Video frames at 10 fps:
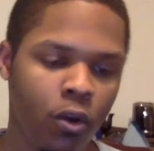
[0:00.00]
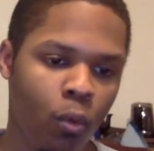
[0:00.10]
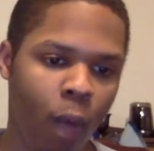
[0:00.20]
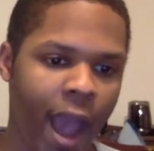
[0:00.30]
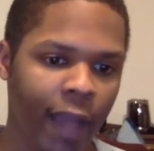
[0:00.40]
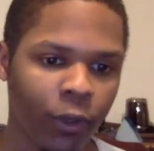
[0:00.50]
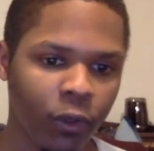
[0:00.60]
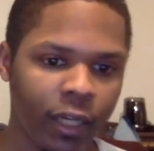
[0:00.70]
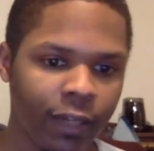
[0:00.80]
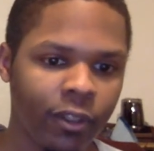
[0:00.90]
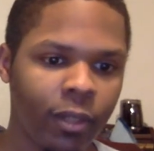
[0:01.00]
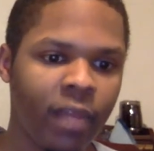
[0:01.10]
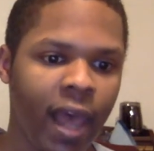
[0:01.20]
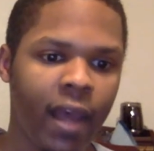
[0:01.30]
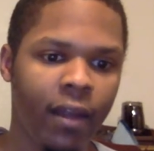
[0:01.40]
Wagner gives them
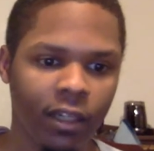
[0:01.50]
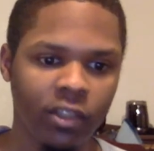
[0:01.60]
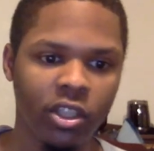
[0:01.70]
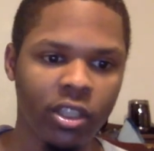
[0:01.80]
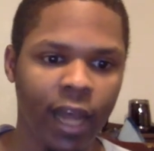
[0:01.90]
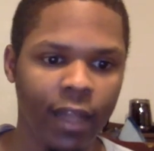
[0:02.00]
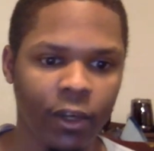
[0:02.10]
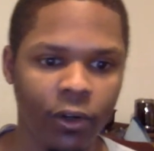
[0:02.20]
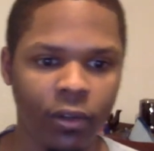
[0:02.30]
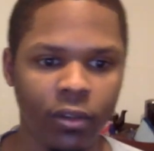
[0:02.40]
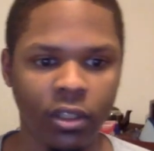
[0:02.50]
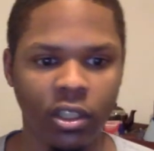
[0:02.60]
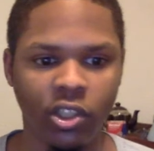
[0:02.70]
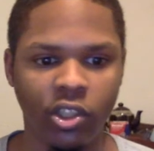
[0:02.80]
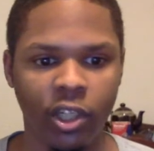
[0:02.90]
that. He's just not there
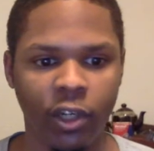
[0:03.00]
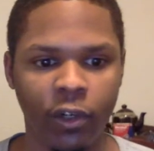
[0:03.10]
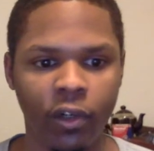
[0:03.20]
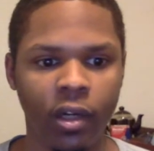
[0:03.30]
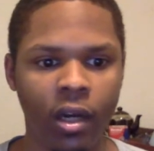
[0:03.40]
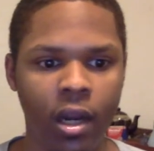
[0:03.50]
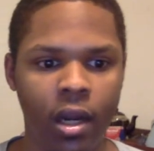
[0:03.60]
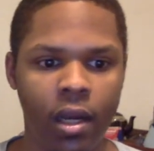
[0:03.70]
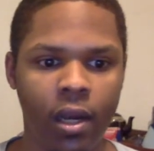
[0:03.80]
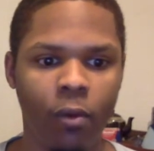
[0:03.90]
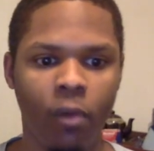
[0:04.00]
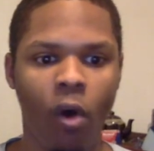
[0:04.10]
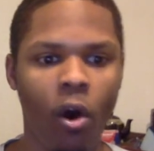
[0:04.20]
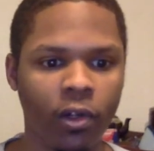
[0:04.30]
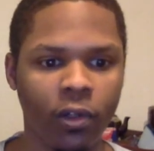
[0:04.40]
this year. Well,
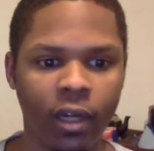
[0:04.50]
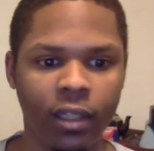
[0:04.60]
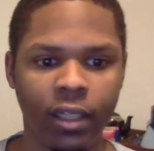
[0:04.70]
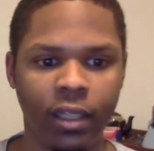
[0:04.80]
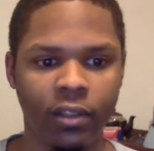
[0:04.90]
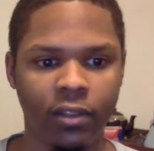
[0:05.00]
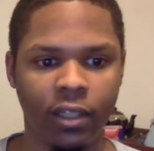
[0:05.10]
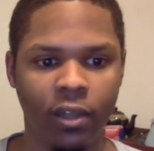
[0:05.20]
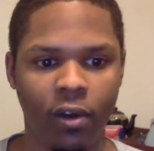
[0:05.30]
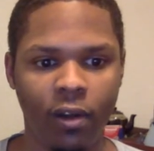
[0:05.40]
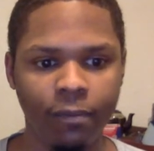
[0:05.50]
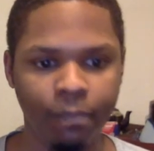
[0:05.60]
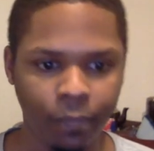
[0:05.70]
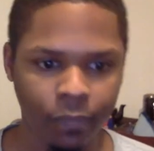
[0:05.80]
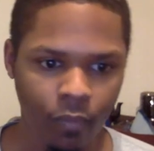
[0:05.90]
Wagner, I think they call him.
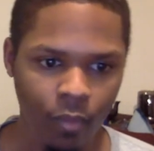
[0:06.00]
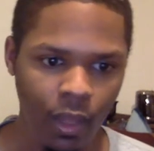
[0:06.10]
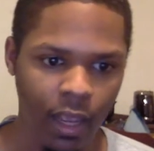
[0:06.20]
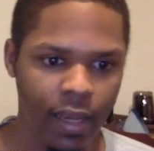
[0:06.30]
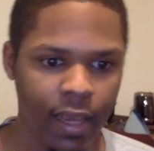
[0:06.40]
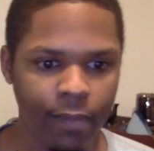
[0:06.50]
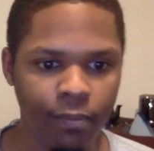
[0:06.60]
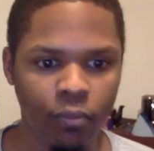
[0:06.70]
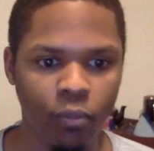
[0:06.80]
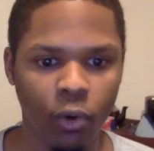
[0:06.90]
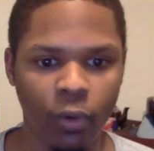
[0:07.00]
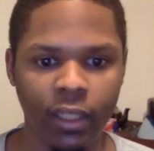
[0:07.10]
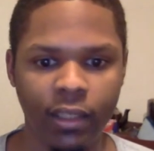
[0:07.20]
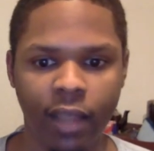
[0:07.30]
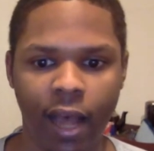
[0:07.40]
And then
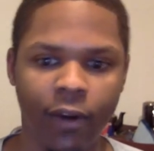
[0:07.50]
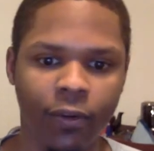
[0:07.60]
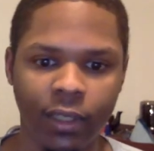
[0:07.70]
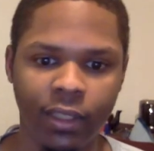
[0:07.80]
Maurice, I don't really